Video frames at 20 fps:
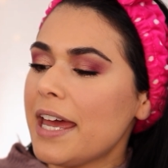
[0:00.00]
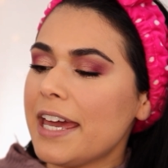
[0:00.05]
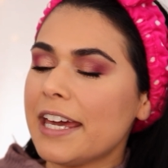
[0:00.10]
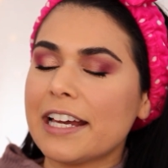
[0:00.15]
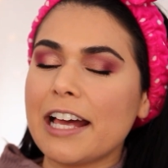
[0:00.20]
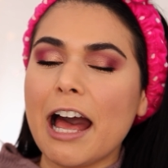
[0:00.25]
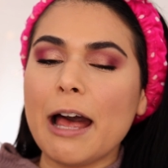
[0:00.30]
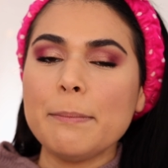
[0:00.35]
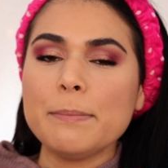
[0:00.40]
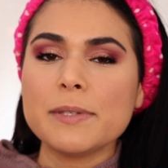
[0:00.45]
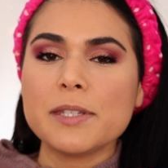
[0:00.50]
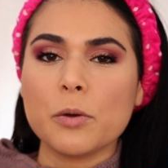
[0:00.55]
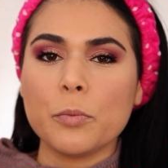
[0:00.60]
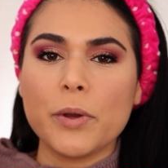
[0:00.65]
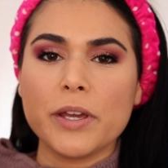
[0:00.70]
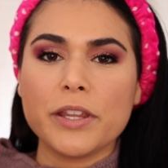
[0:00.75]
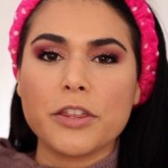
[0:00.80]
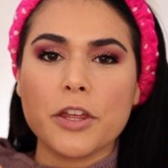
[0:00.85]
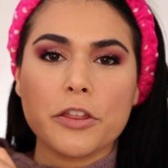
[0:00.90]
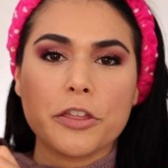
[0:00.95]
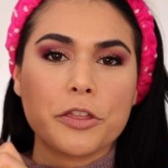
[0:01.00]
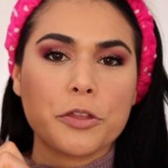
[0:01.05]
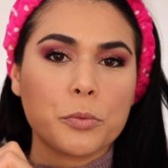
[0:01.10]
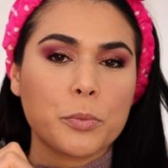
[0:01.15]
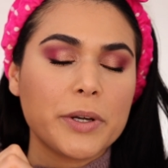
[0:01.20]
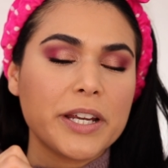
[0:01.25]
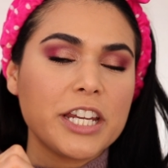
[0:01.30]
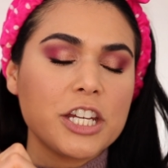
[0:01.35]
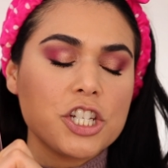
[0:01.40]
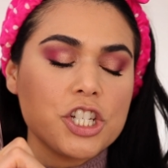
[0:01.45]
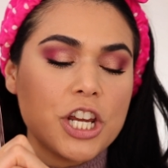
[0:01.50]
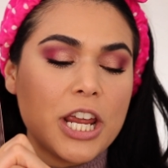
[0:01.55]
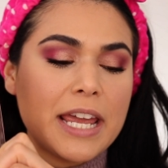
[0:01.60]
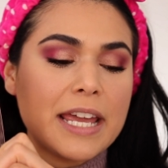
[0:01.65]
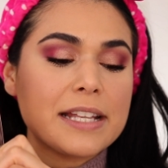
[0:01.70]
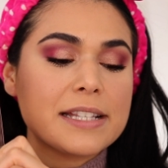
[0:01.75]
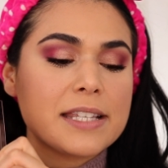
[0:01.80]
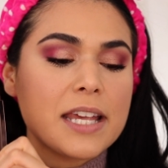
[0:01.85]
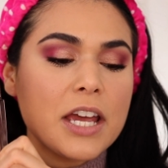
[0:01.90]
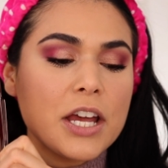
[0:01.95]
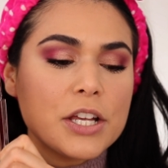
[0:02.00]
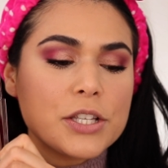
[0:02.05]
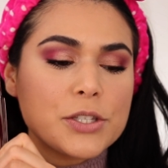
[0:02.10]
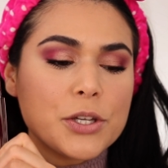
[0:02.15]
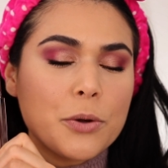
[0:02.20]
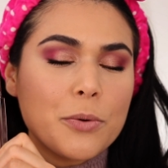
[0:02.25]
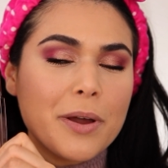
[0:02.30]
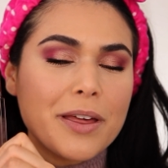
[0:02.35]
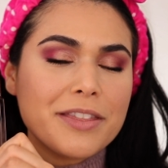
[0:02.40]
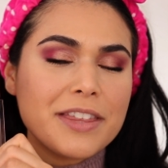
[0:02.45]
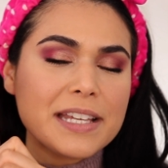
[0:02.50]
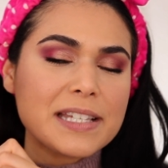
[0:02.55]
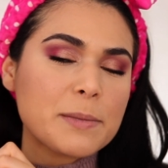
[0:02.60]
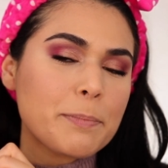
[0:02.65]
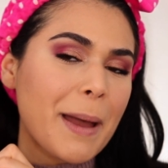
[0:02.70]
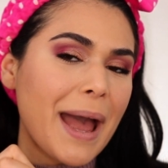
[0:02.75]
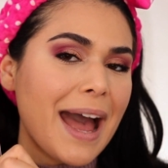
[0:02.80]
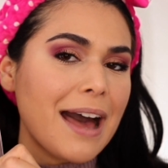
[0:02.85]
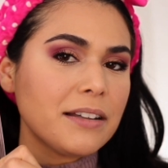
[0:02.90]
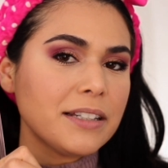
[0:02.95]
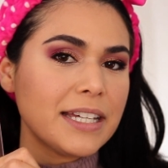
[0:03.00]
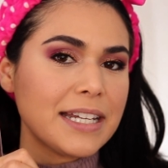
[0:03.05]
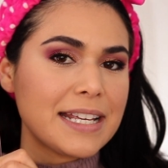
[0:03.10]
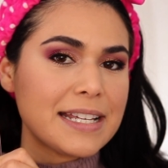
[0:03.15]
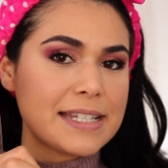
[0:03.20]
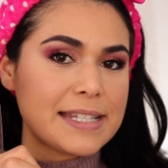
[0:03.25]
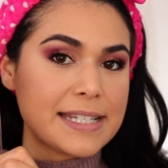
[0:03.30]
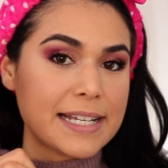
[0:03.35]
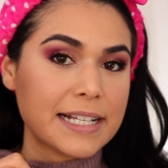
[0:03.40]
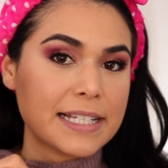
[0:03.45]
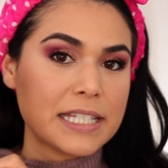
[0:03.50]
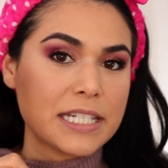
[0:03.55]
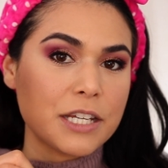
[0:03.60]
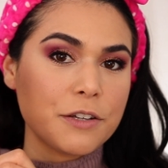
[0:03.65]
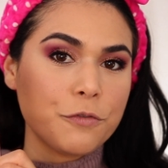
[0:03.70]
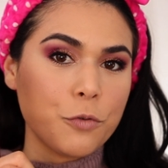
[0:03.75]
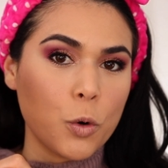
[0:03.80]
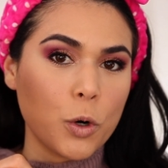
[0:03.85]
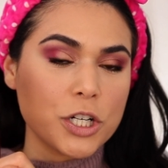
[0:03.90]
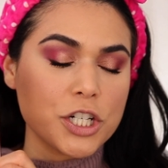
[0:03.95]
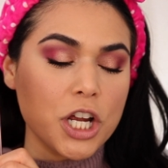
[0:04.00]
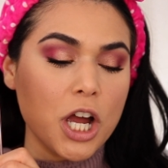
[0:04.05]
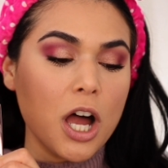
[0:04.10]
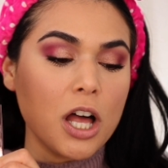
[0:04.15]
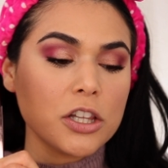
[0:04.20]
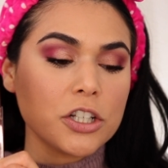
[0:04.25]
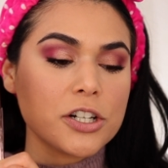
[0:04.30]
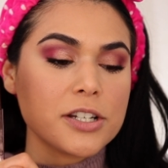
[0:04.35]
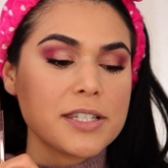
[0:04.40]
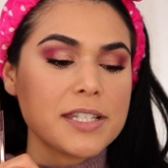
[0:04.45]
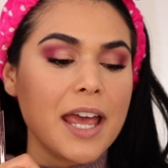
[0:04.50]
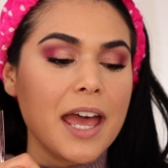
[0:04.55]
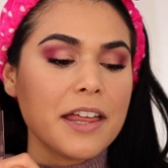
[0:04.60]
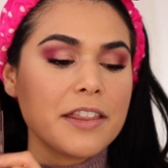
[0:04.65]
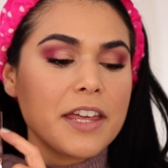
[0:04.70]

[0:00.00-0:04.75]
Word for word: It comes with three shades. So this palette is $64.